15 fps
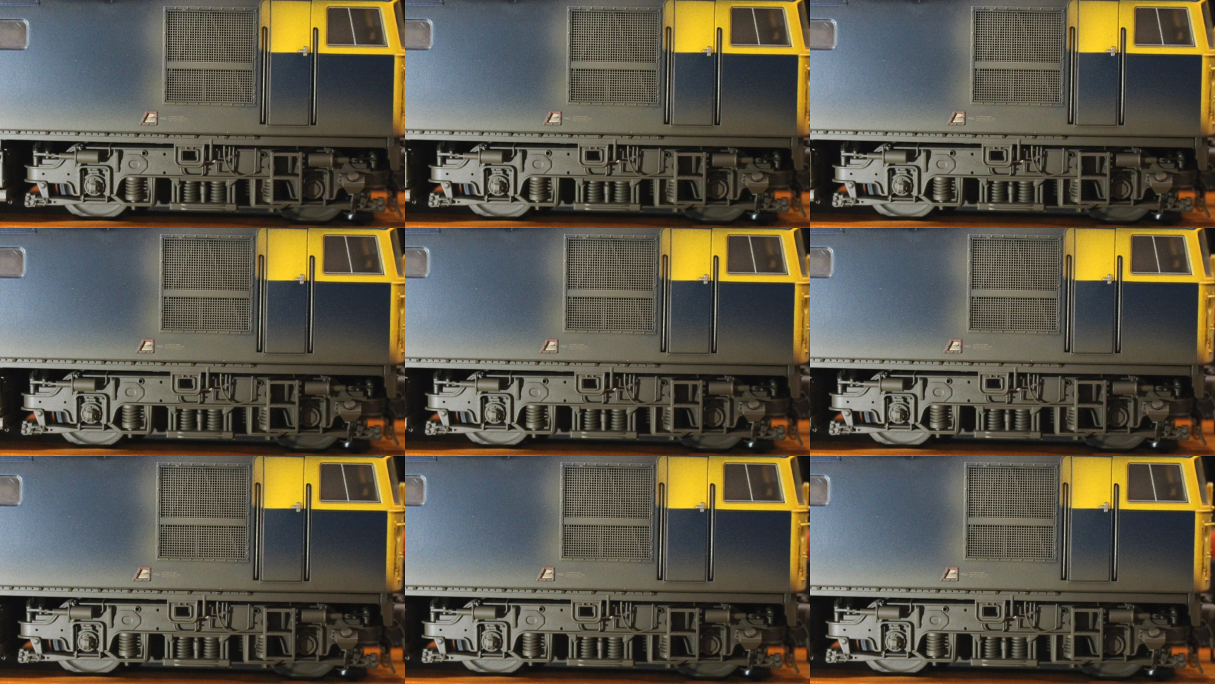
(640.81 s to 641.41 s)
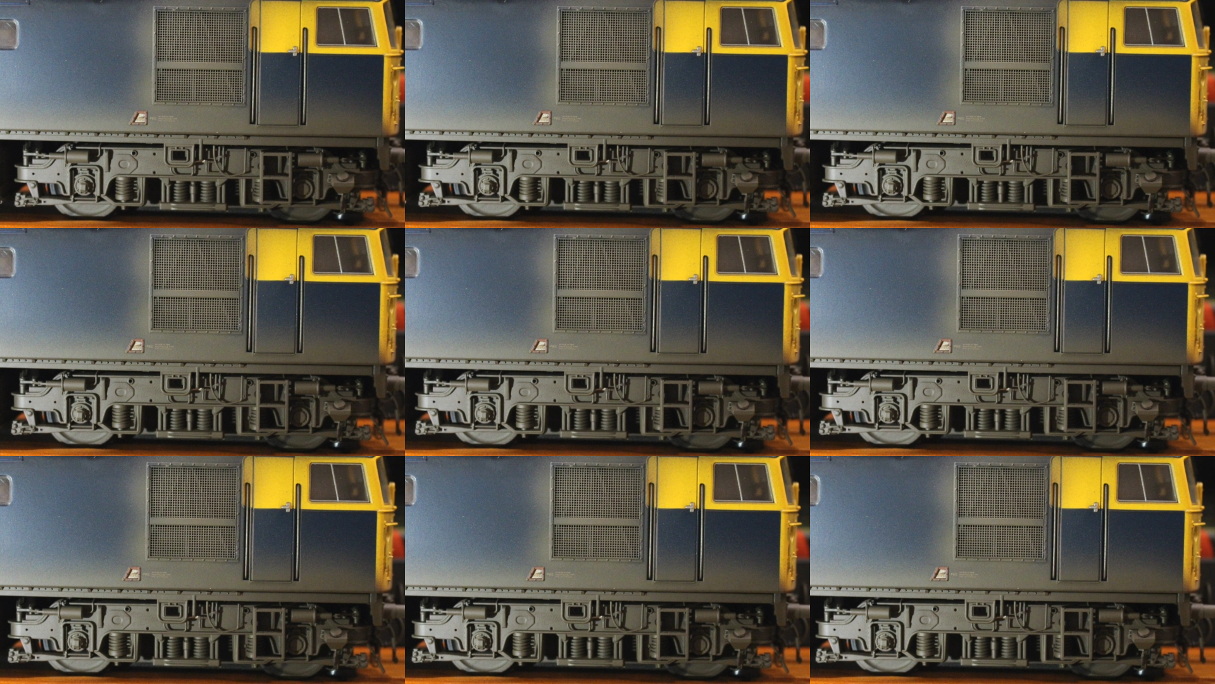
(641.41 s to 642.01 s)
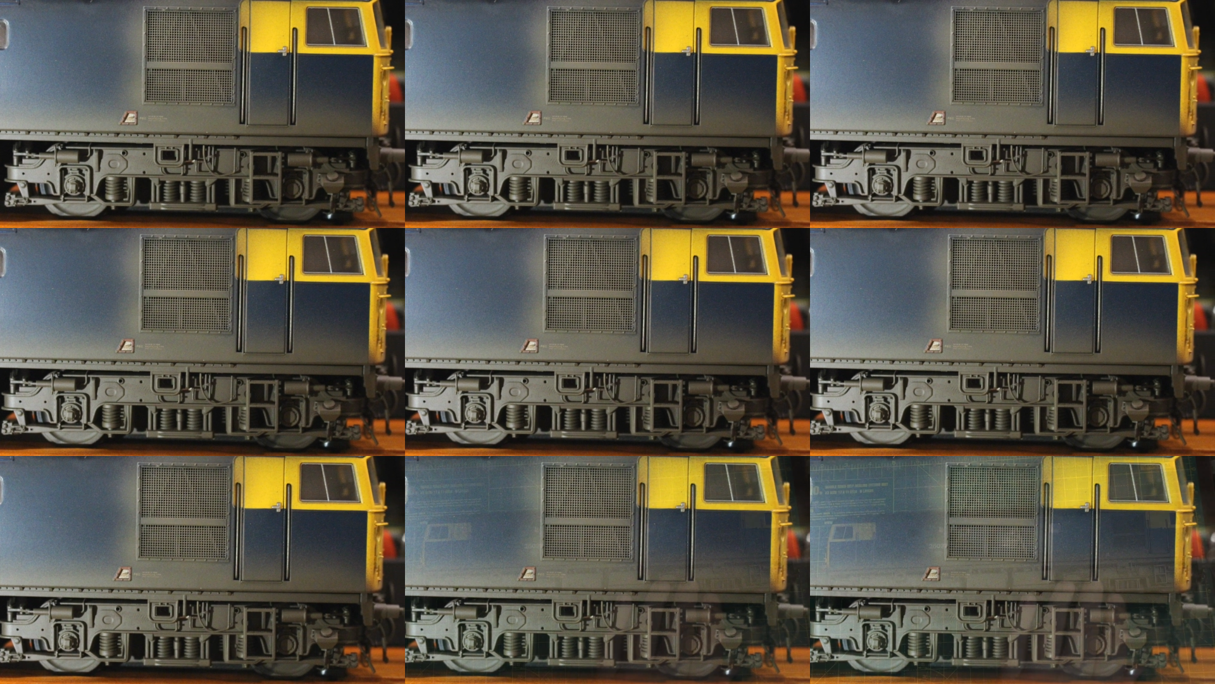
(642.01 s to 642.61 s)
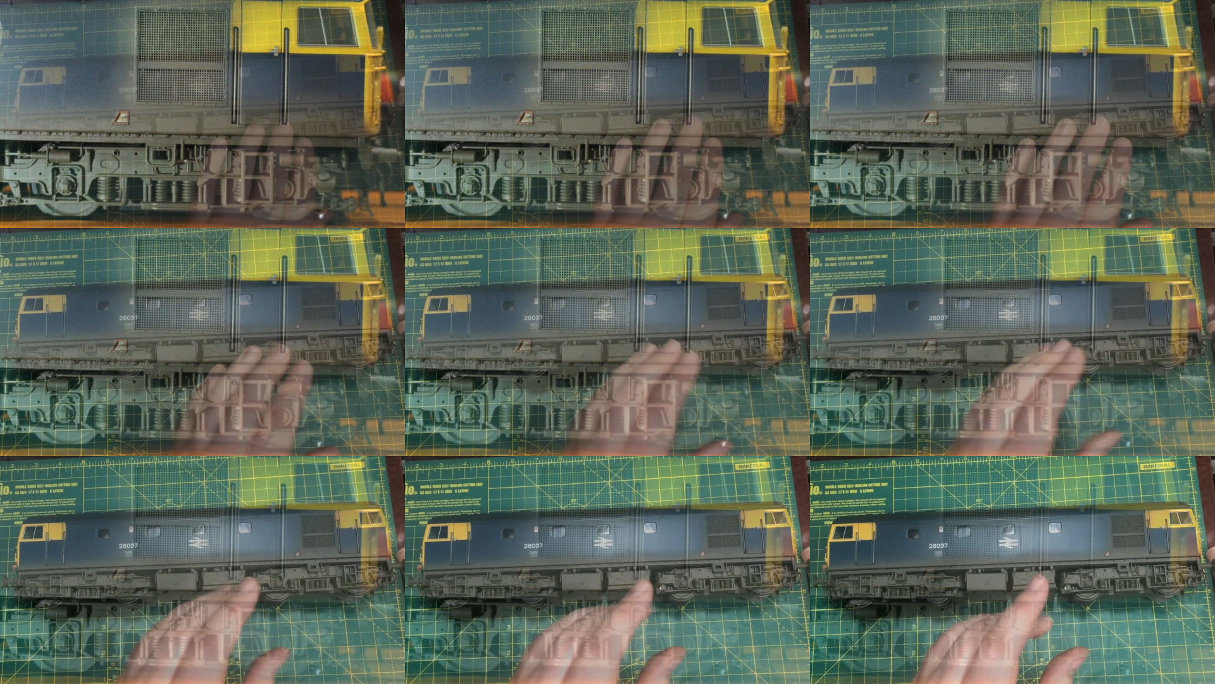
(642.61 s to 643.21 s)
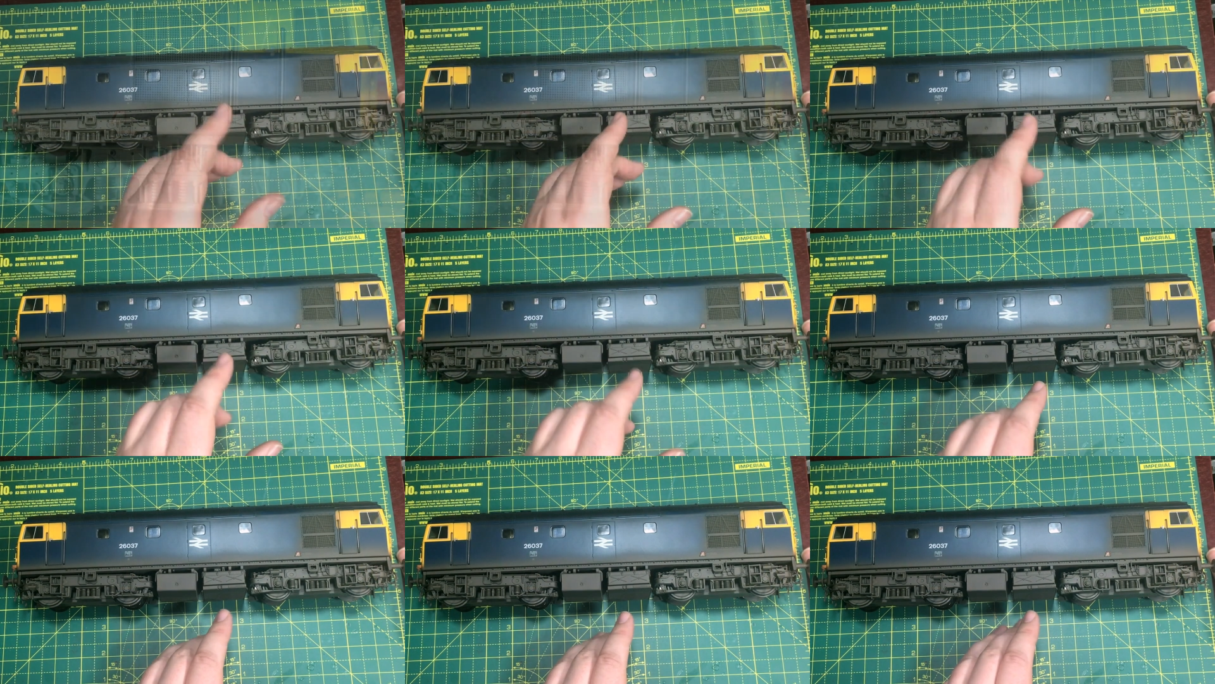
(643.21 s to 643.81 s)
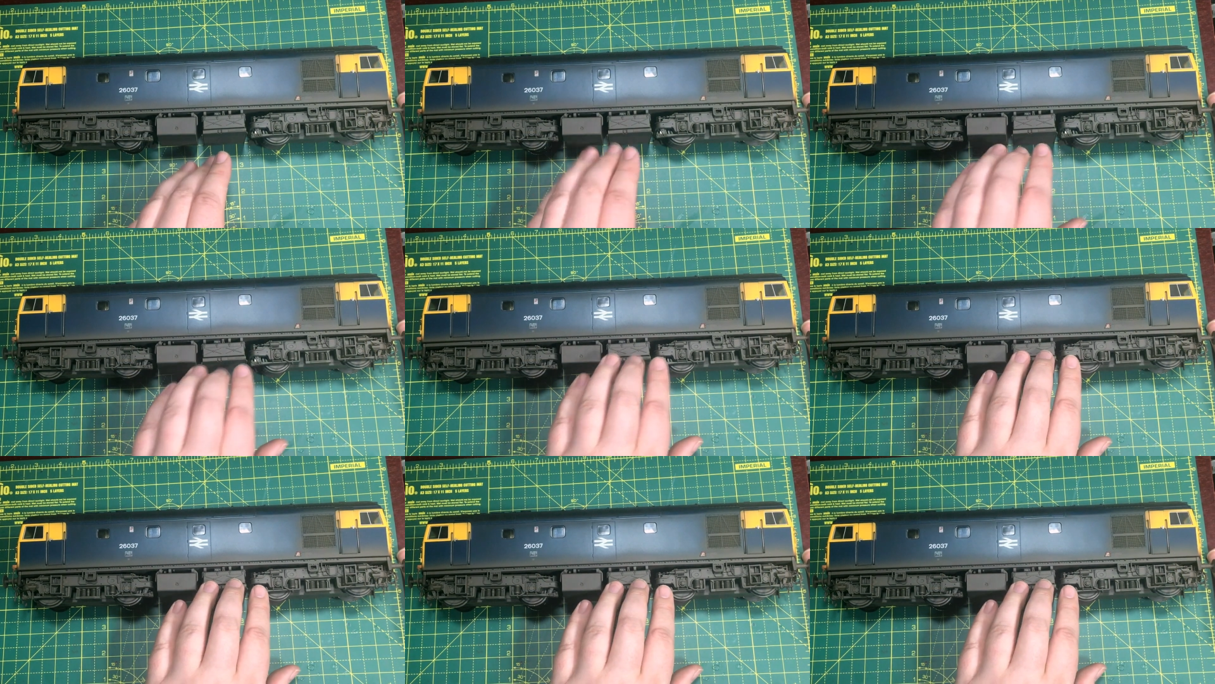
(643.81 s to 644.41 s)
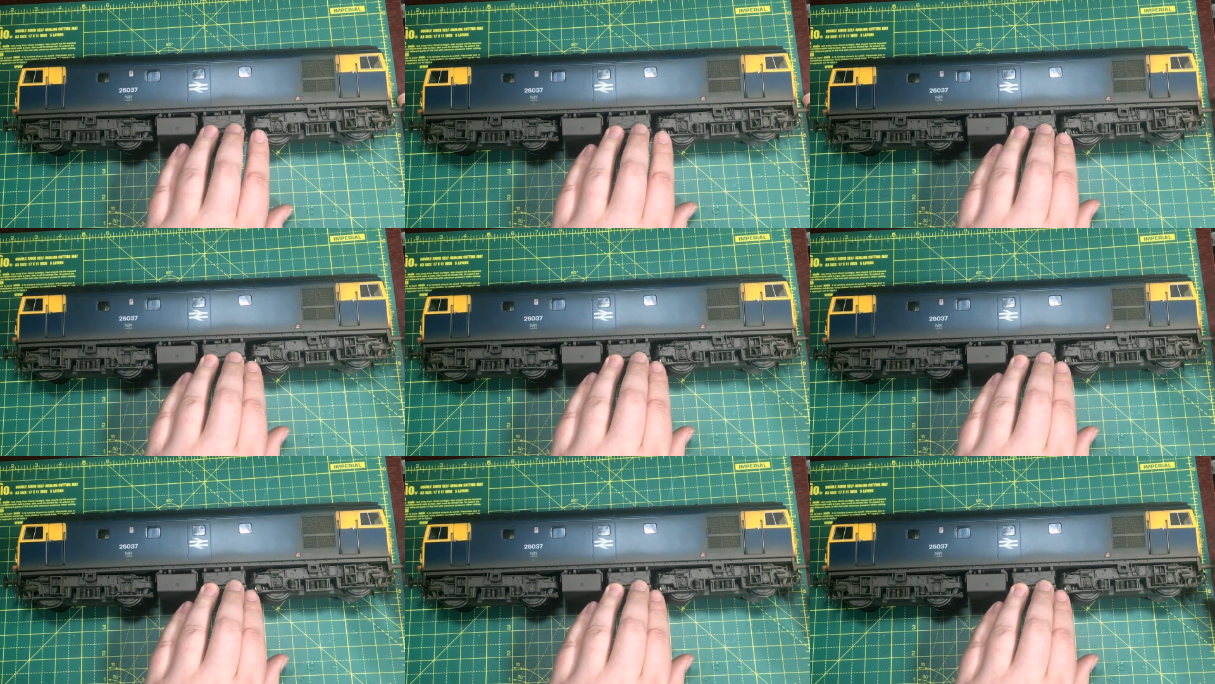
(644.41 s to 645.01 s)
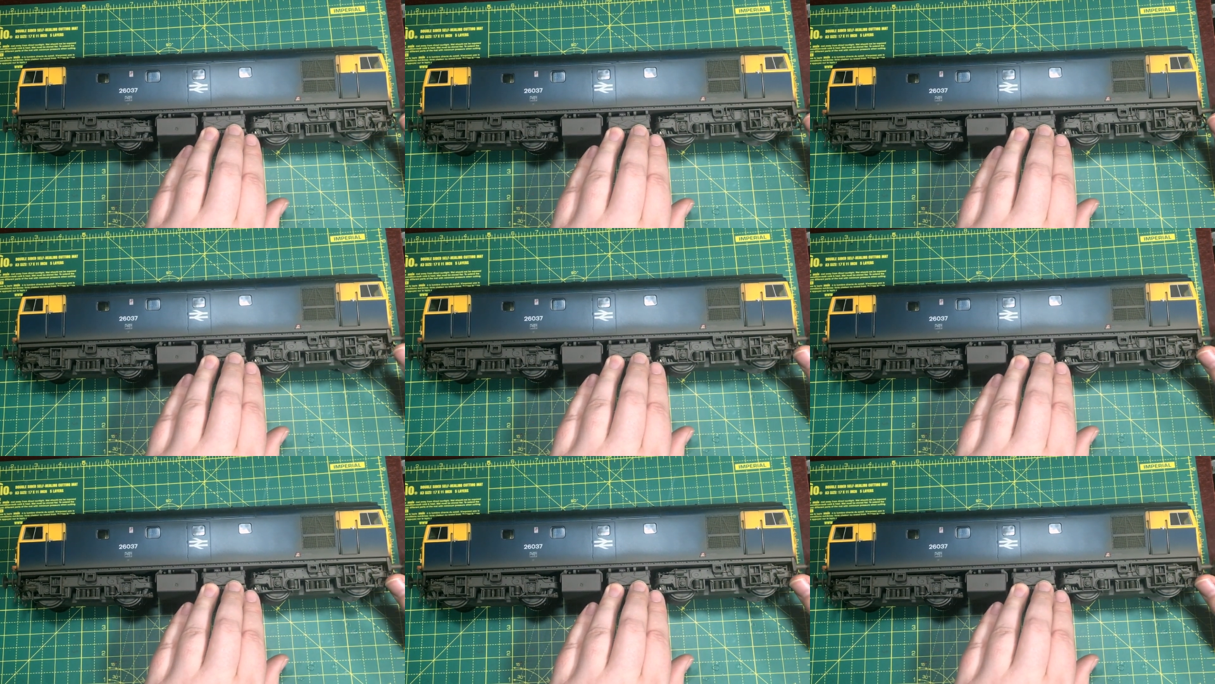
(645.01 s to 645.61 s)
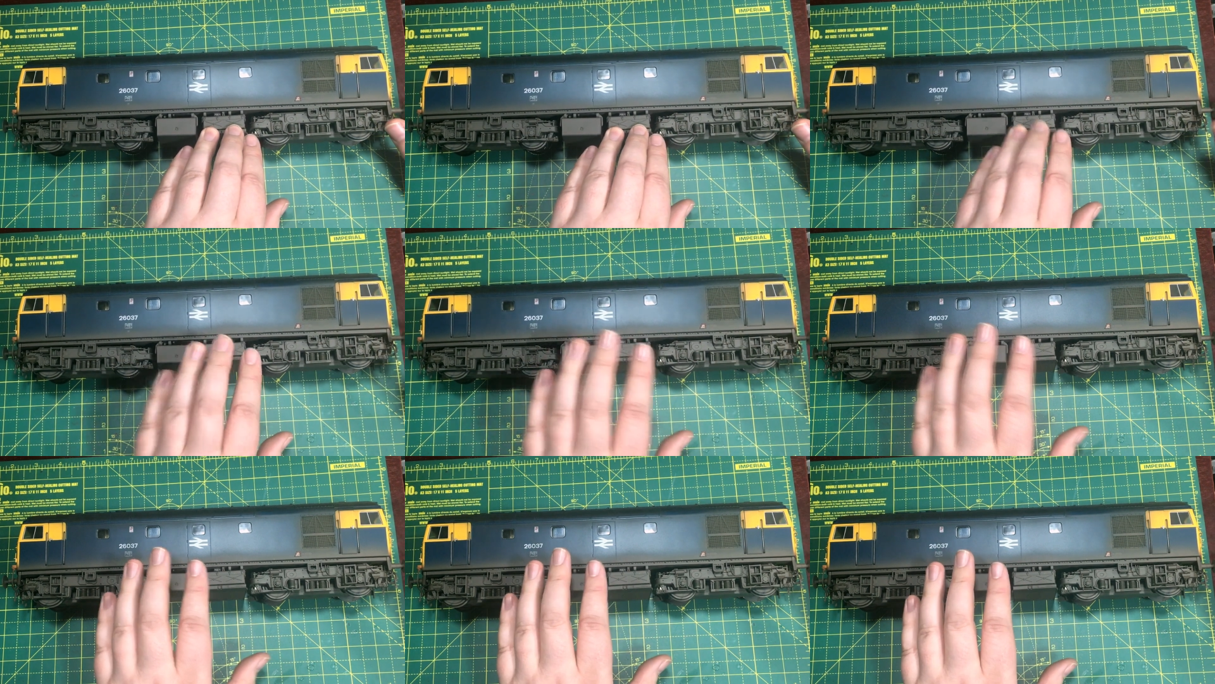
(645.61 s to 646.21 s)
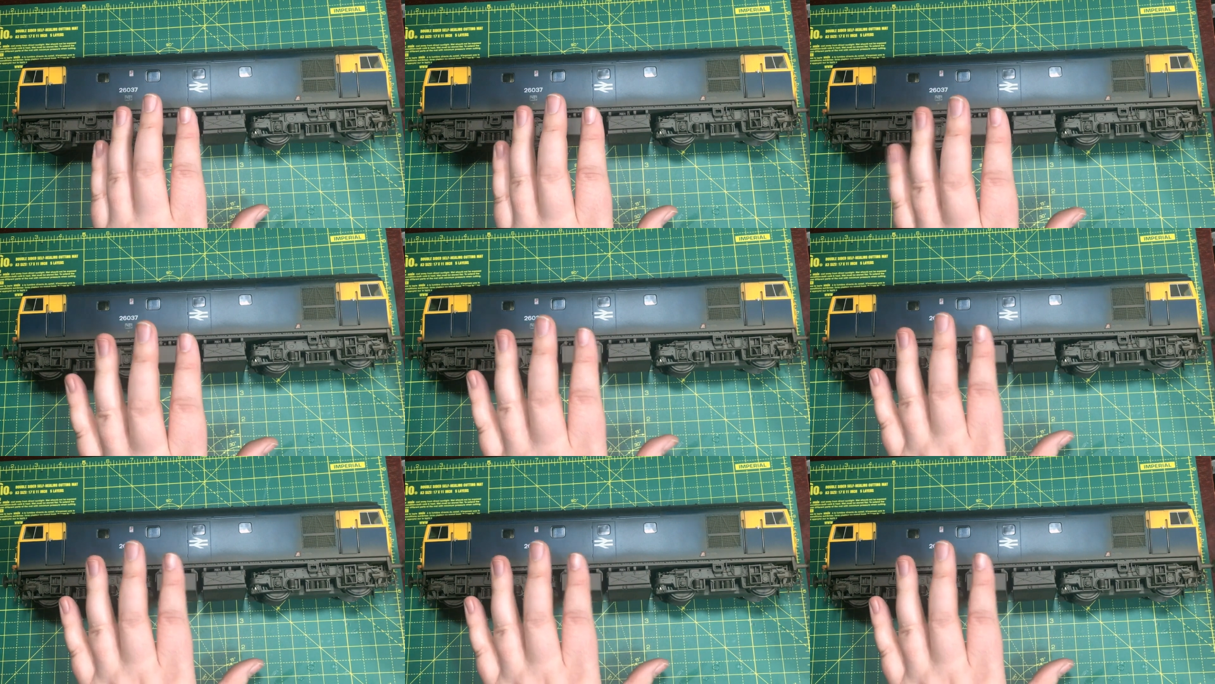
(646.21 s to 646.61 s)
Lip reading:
(no speaker visible)